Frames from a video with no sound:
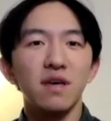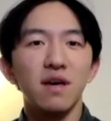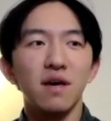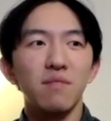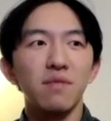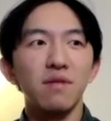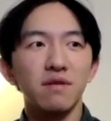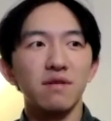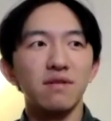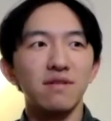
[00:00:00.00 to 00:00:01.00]
a
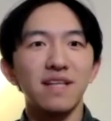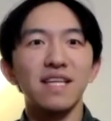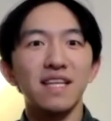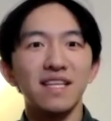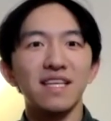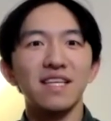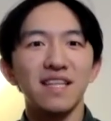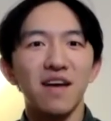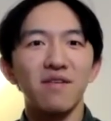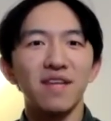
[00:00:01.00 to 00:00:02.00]
political identity
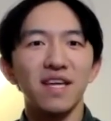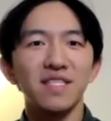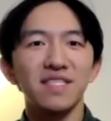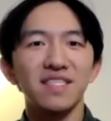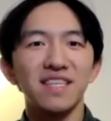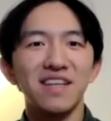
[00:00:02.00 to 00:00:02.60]
nowadays? Like